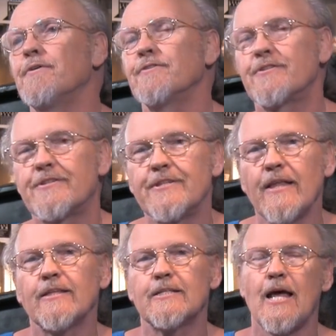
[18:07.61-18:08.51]

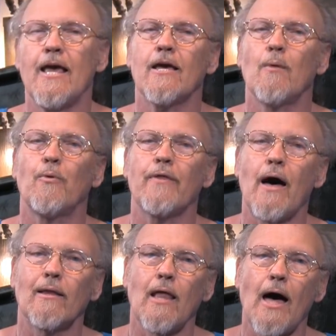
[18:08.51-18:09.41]
Set the tank up
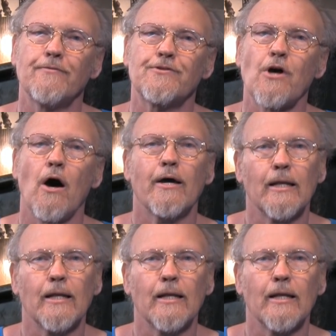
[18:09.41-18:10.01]
without livestock